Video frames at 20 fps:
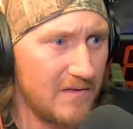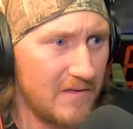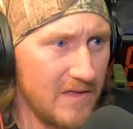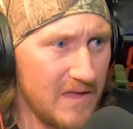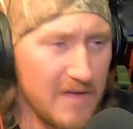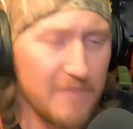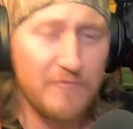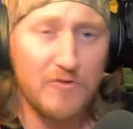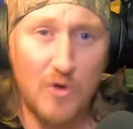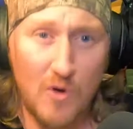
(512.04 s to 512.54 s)

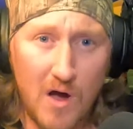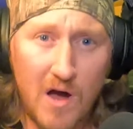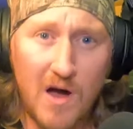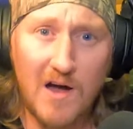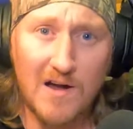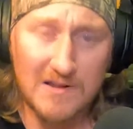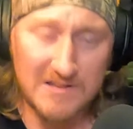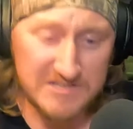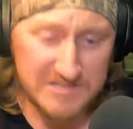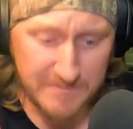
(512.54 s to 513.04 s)
if you're
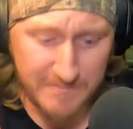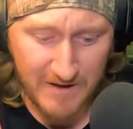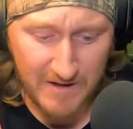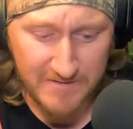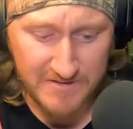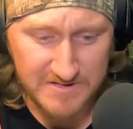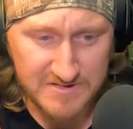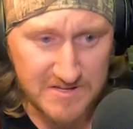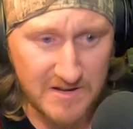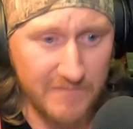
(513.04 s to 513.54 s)
honest about
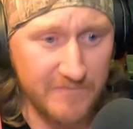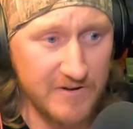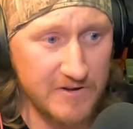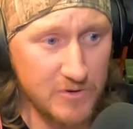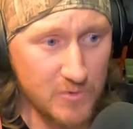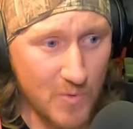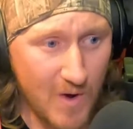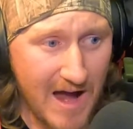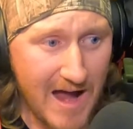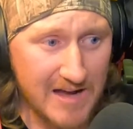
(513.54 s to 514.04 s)
this stuff and
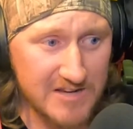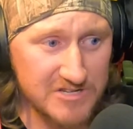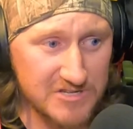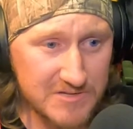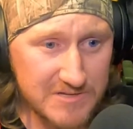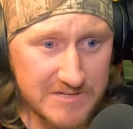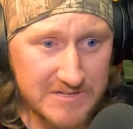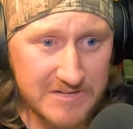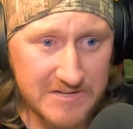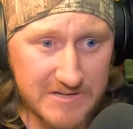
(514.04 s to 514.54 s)
you
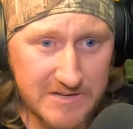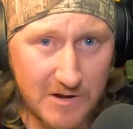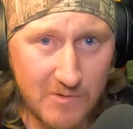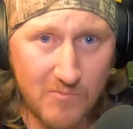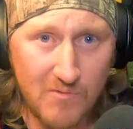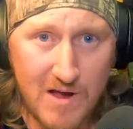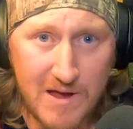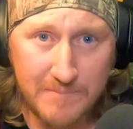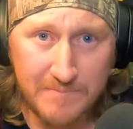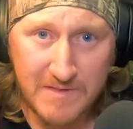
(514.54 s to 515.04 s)
actually did get
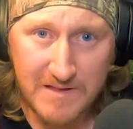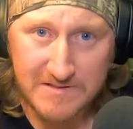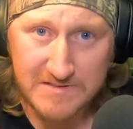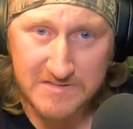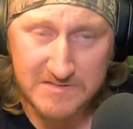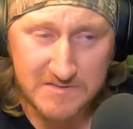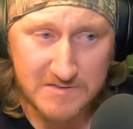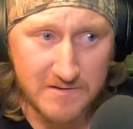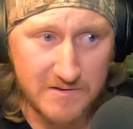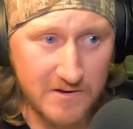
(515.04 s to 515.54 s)
raped,
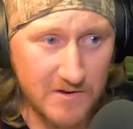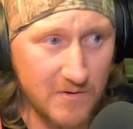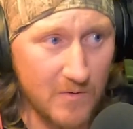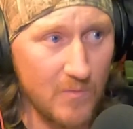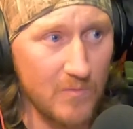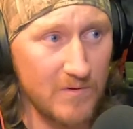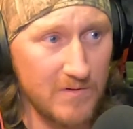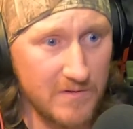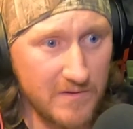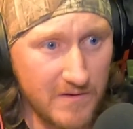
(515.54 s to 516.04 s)
that's, you
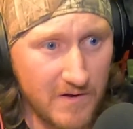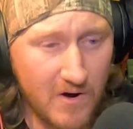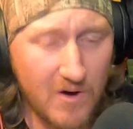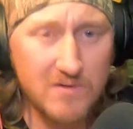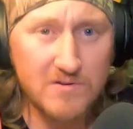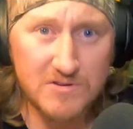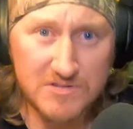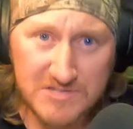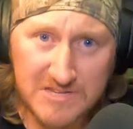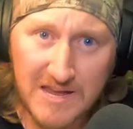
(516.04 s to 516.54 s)
know,
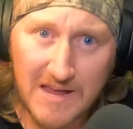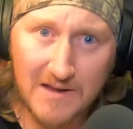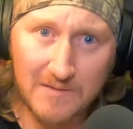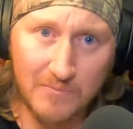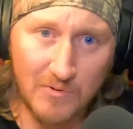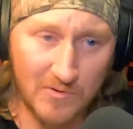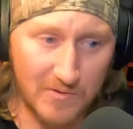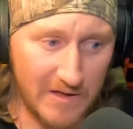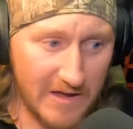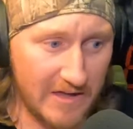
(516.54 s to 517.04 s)

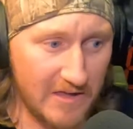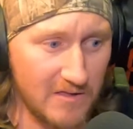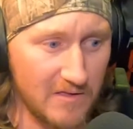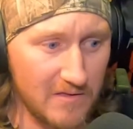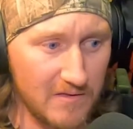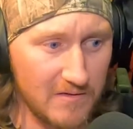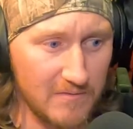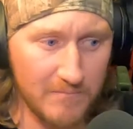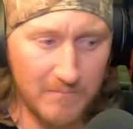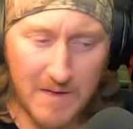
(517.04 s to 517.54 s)
understandable. Like,
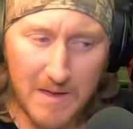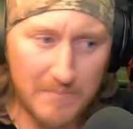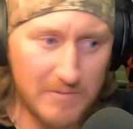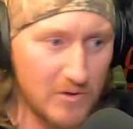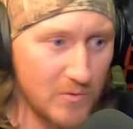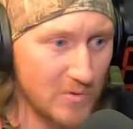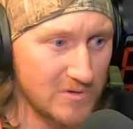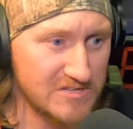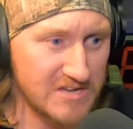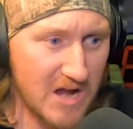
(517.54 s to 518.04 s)
maybe
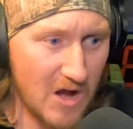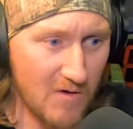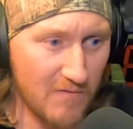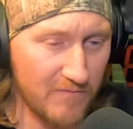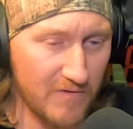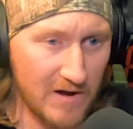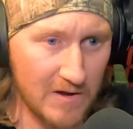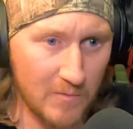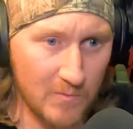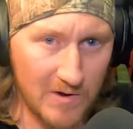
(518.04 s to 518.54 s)
you were
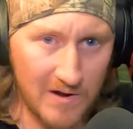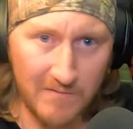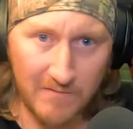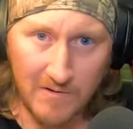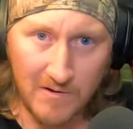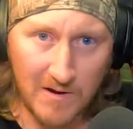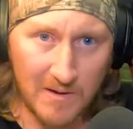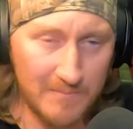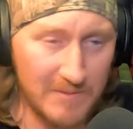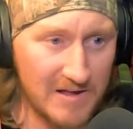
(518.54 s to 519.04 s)
terrified or
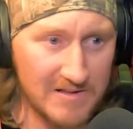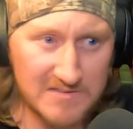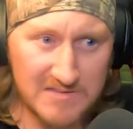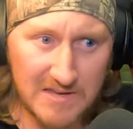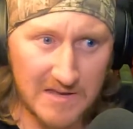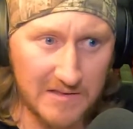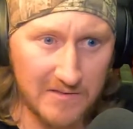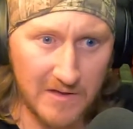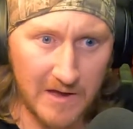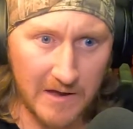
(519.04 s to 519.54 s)
whatever. I'm not
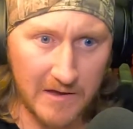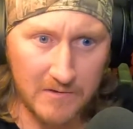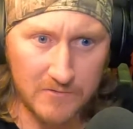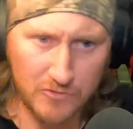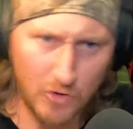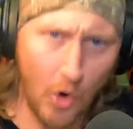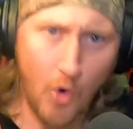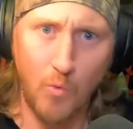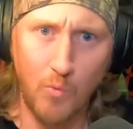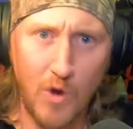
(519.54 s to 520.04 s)
saying, like,
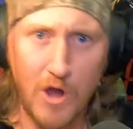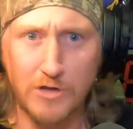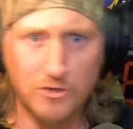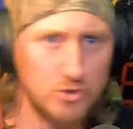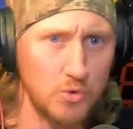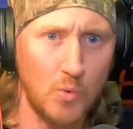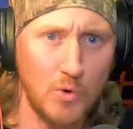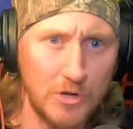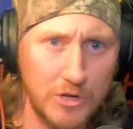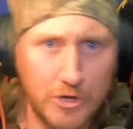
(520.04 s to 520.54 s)
don't wait
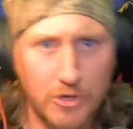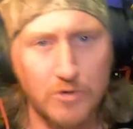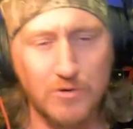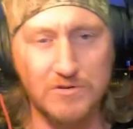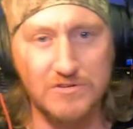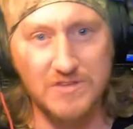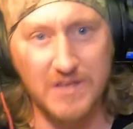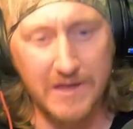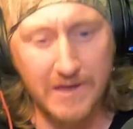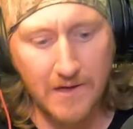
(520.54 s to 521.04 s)
20
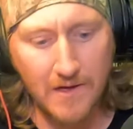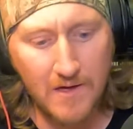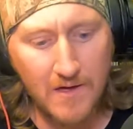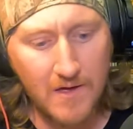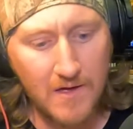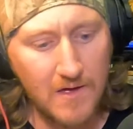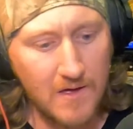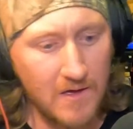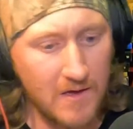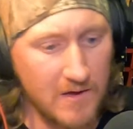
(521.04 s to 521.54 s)
years. Like,
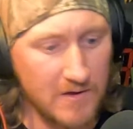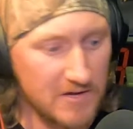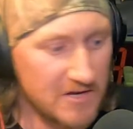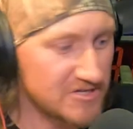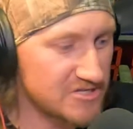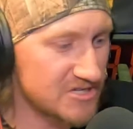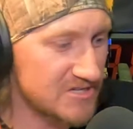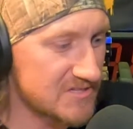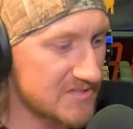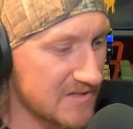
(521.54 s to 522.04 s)
you
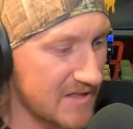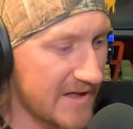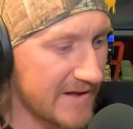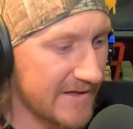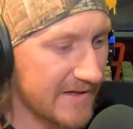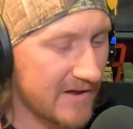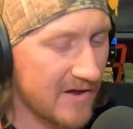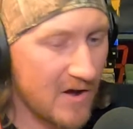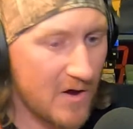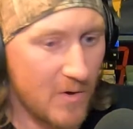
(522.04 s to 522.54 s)
just let
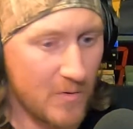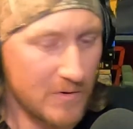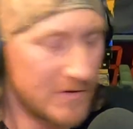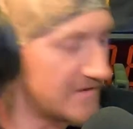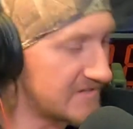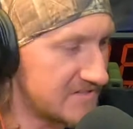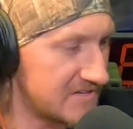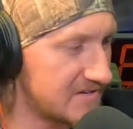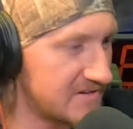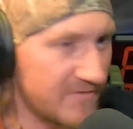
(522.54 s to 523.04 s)
it go and
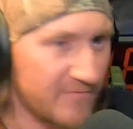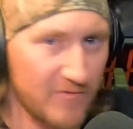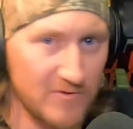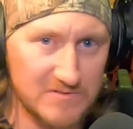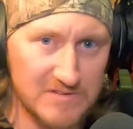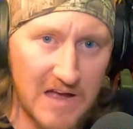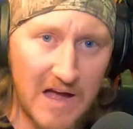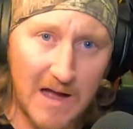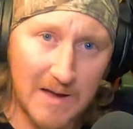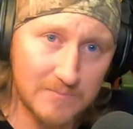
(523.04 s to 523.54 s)
it's a different
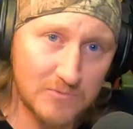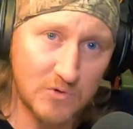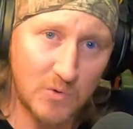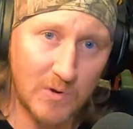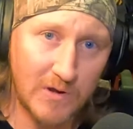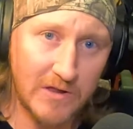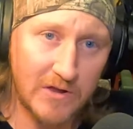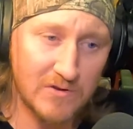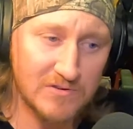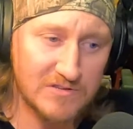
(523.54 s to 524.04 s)
time
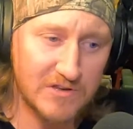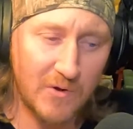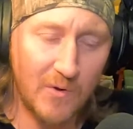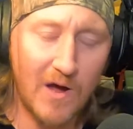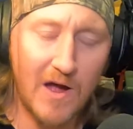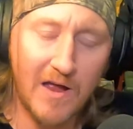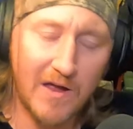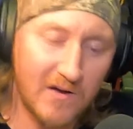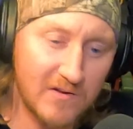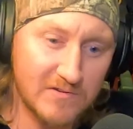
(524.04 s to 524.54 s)
20 years ago.
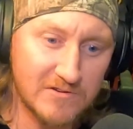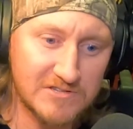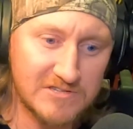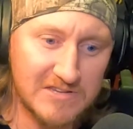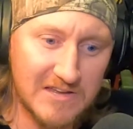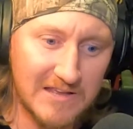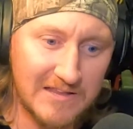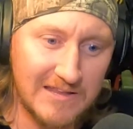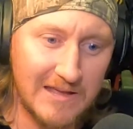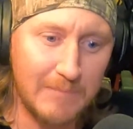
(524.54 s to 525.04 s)
I
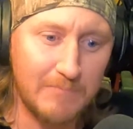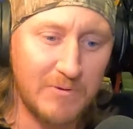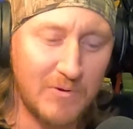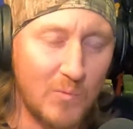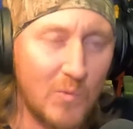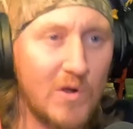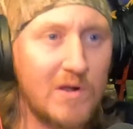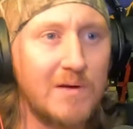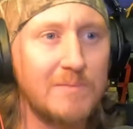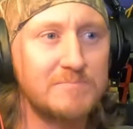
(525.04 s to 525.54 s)
understand that. But
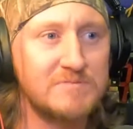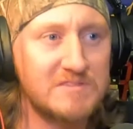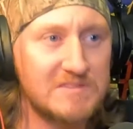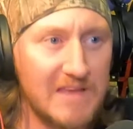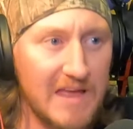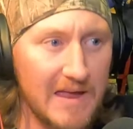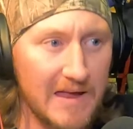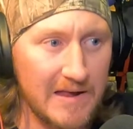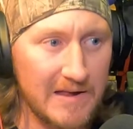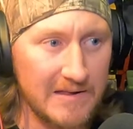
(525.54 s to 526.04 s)
what I'm
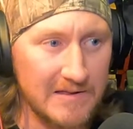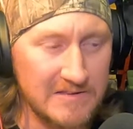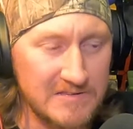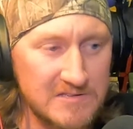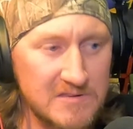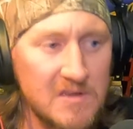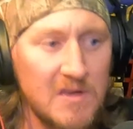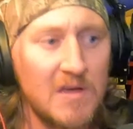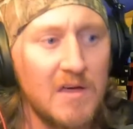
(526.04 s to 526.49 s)
saying is,